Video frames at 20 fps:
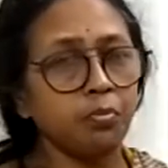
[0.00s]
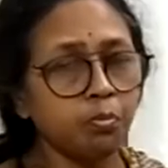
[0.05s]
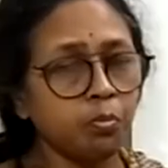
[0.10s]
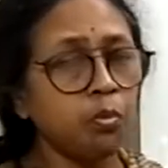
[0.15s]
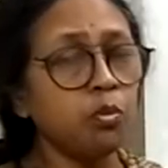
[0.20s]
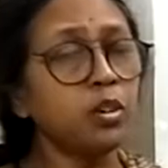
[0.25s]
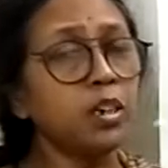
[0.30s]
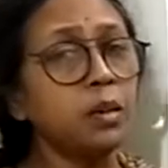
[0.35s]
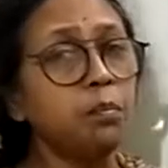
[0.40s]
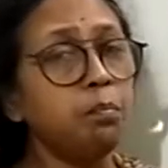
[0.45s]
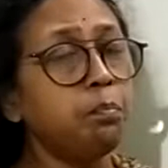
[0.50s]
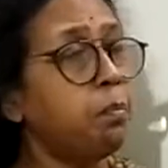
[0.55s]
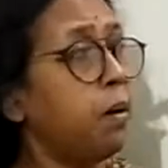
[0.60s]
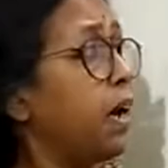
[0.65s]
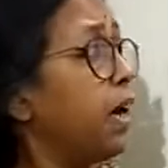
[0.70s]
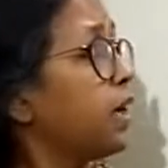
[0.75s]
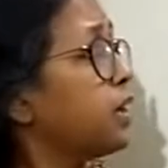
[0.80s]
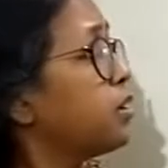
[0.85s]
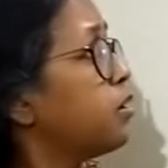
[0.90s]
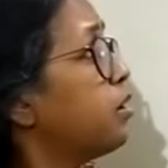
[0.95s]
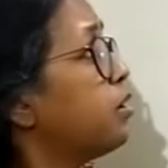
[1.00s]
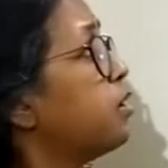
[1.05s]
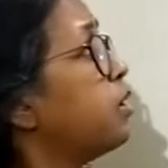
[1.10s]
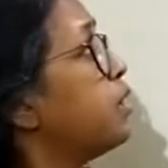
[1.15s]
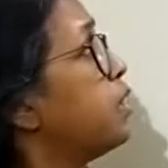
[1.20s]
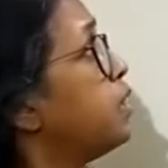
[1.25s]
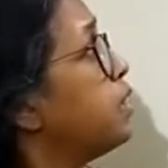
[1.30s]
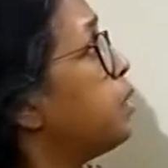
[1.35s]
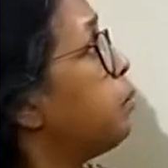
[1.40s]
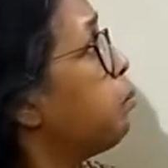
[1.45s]
put impact
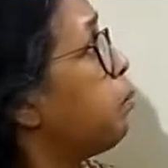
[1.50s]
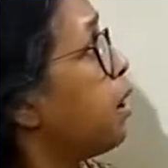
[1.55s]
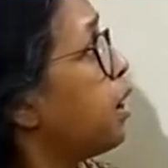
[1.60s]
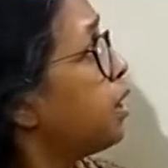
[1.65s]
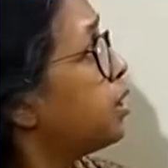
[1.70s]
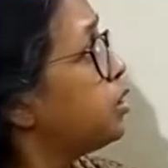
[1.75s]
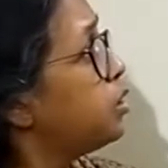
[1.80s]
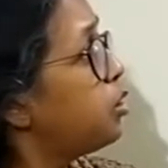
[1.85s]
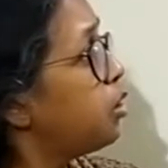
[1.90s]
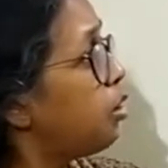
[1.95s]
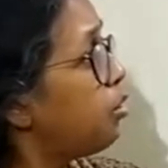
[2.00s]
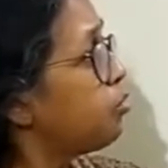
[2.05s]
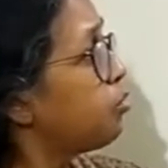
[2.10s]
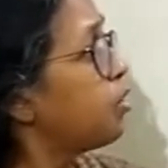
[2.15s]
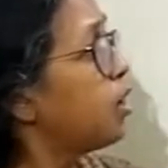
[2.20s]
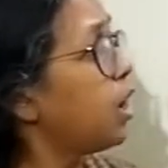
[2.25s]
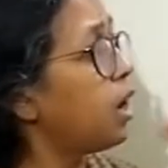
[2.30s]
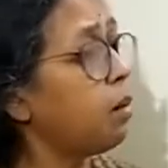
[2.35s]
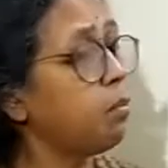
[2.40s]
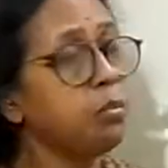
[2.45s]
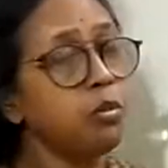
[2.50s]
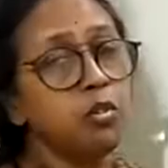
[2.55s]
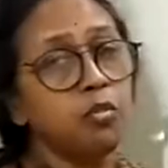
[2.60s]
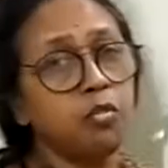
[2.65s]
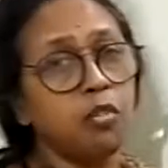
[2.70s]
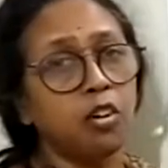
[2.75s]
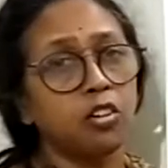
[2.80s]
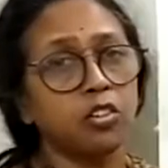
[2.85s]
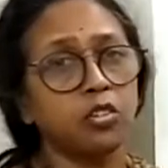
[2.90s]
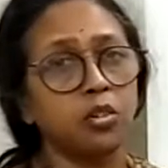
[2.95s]
in the mind of Abul
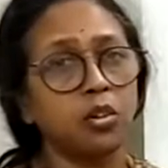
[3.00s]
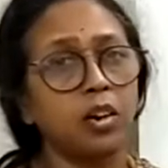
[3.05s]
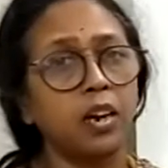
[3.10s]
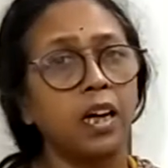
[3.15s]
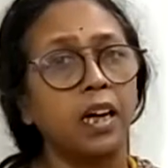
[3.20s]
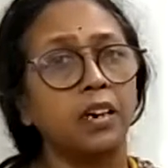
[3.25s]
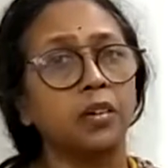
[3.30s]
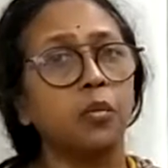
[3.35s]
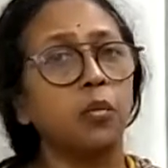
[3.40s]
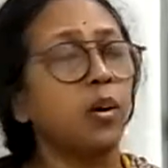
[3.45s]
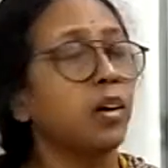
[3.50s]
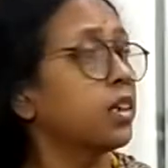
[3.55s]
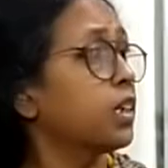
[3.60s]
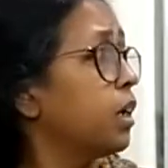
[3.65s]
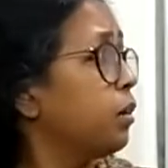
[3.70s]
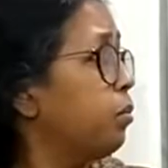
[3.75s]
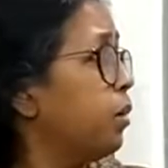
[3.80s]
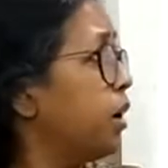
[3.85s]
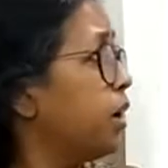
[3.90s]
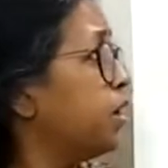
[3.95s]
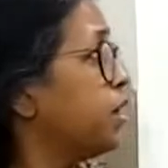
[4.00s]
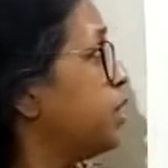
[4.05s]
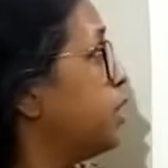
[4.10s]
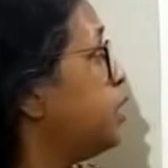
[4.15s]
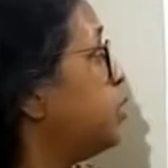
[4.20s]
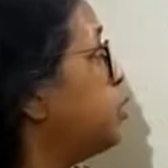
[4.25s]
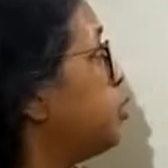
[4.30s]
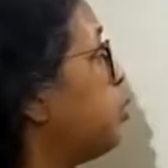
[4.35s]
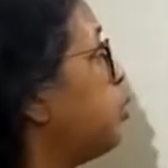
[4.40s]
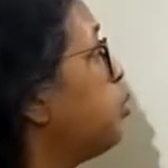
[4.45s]
Fazl. And whatever
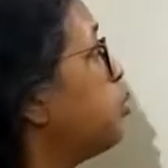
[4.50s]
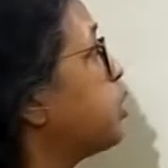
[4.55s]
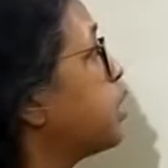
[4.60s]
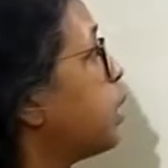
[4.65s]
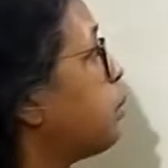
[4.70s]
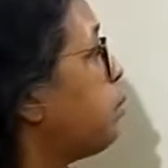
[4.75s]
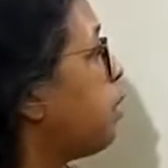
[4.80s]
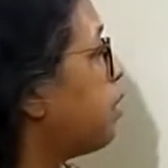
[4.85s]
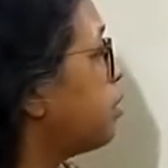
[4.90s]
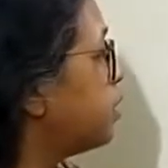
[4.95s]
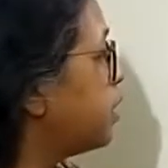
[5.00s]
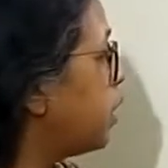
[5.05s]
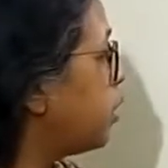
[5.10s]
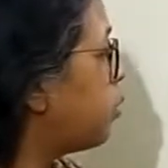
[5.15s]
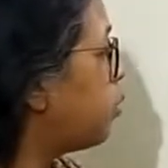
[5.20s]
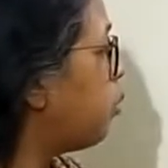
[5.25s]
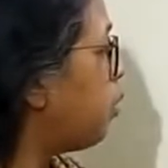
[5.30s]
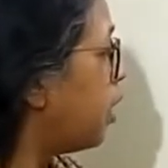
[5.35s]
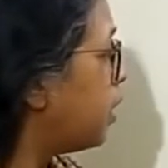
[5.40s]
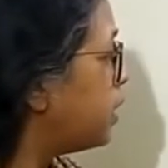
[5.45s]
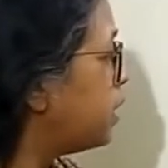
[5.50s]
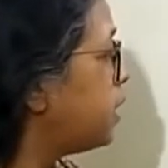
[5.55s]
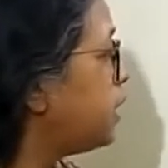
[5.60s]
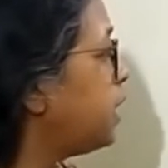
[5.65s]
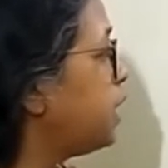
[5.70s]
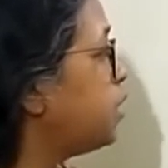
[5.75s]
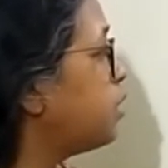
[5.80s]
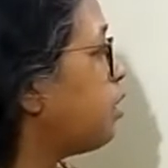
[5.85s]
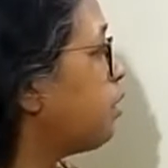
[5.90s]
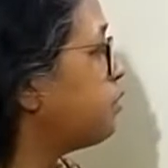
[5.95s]
he wrote about the
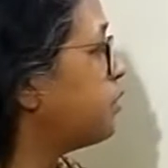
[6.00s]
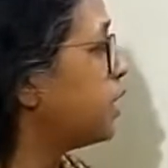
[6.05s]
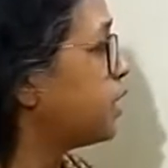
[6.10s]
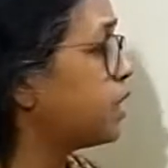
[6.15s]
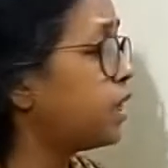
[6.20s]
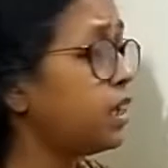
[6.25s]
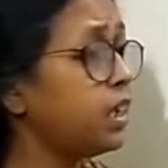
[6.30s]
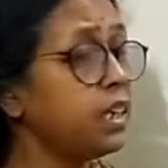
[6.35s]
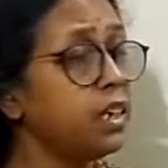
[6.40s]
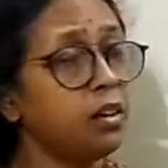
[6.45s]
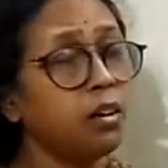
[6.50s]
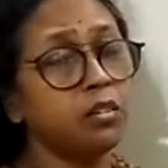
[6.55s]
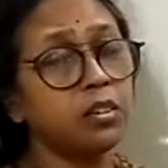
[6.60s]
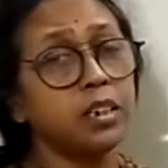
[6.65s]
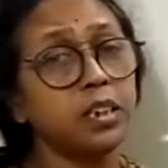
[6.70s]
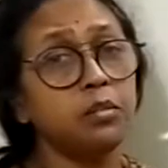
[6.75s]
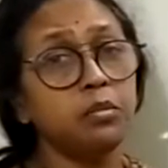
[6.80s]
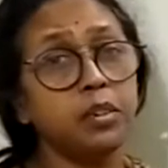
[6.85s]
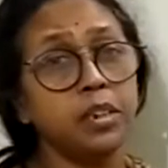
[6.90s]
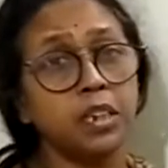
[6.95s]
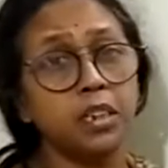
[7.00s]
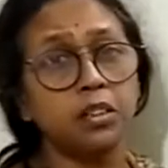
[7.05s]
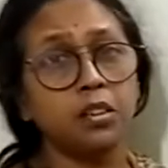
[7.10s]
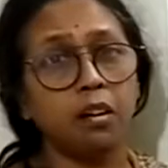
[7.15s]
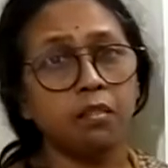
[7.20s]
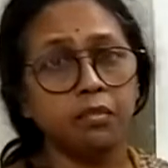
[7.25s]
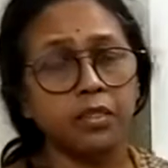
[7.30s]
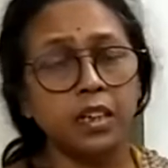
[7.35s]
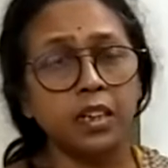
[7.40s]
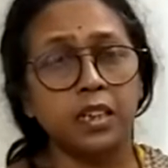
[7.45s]
qualities of the king or duties
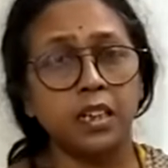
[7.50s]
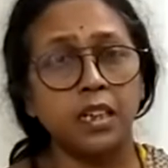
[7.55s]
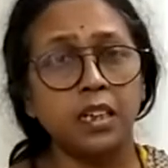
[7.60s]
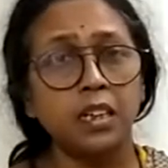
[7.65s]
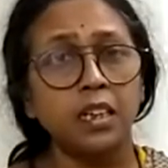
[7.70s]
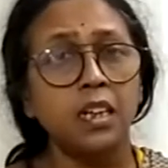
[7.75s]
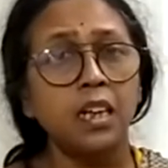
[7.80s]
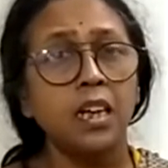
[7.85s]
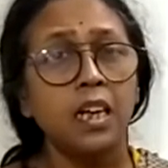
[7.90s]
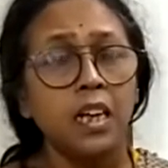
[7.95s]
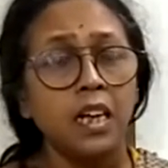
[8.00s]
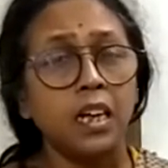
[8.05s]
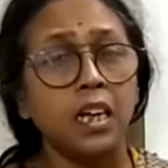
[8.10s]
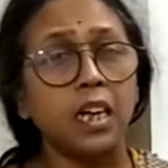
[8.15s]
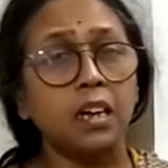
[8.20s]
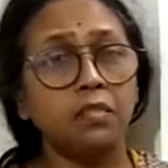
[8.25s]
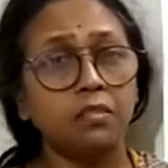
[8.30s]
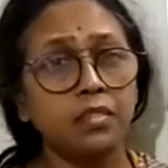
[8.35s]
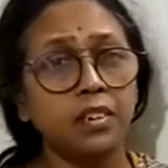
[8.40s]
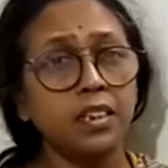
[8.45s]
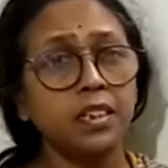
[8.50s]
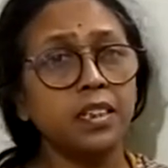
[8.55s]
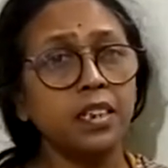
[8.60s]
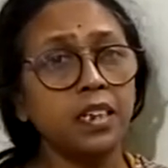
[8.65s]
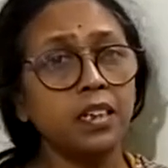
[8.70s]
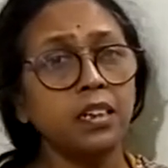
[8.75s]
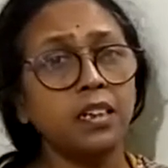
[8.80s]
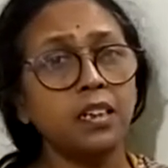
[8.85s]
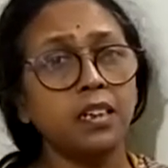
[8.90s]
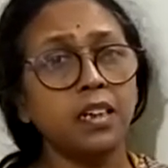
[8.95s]
of the king,
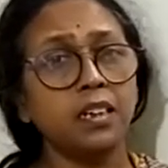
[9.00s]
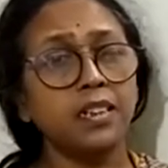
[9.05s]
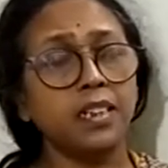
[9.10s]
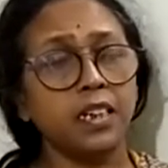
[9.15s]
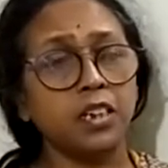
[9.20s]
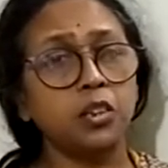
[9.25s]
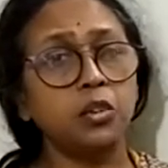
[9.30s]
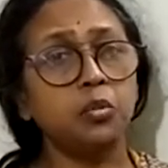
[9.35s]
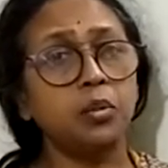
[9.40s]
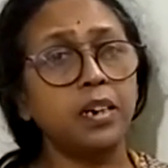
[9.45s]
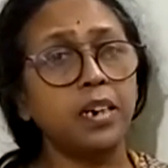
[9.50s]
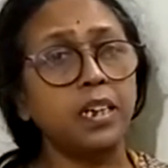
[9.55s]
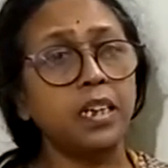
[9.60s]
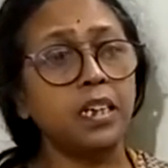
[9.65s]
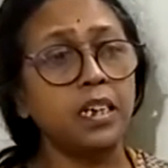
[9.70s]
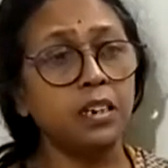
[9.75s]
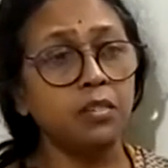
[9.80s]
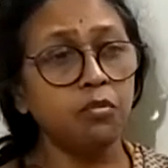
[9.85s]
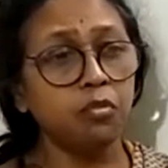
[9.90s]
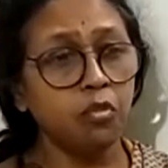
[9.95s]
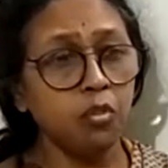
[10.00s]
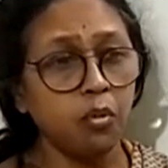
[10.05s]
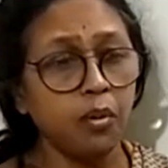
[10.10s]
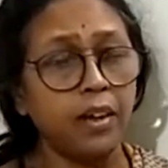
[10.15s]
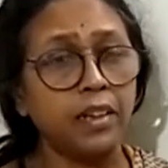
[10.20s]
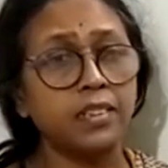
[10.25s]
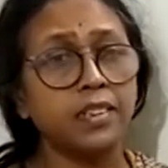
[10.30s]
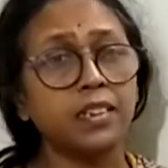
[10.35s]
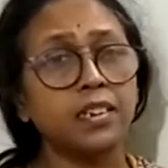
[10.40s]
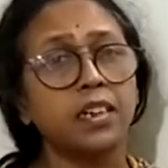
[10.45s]
everything he has actually
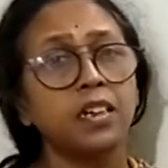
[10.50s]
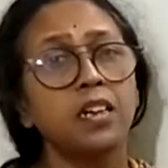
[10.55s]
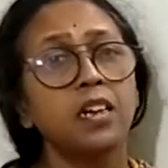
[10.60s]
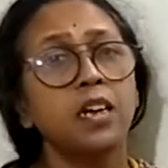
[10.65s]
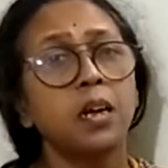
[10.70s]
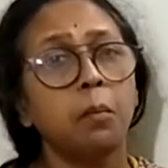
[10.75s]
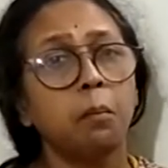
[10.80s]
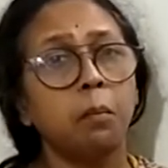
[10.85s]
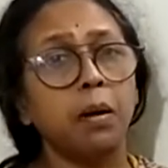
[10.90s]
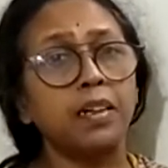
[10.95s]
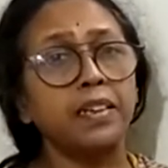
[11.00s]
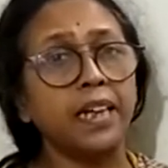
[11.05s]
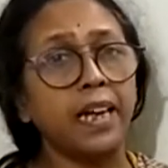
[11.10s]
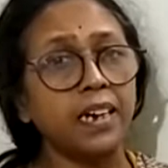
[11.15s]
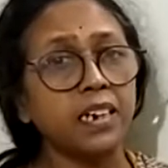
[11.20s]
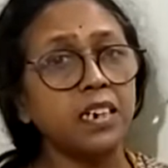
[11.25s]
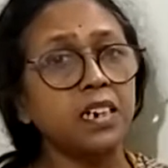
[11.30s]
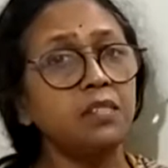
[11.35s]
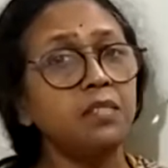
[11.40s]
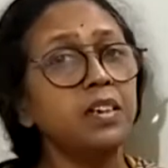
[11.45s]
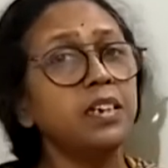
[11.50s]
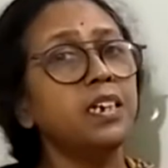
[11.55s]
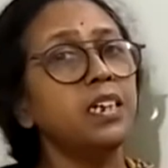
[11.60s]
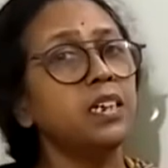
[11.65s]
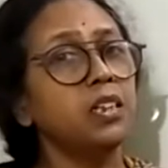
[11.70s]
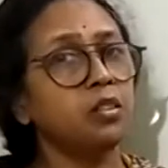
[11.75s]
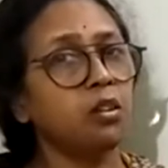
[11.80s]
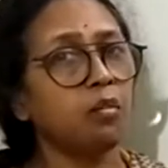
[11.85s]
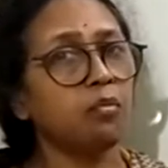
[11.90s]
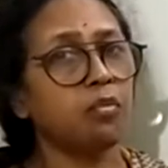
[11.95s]
influenced by the
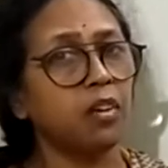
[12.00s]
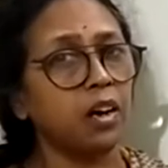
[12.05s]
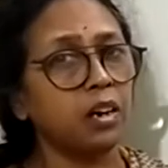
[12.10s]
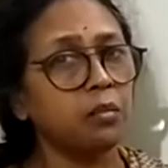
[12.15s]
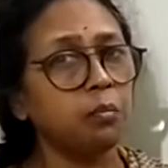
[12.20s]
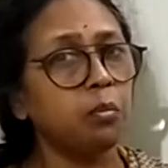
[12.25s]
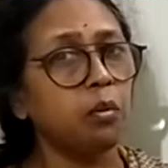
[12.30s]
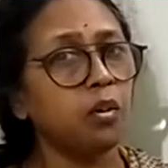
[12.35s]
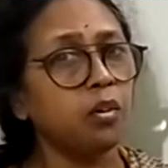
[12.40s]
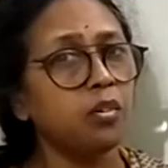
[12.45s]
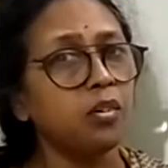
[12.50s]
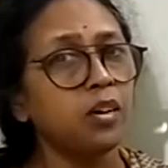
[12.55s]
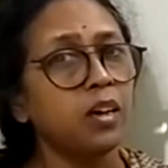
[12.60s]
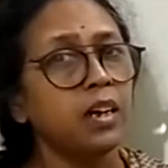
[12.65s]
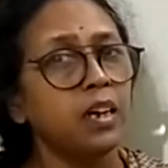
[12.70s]
activities of Akbar.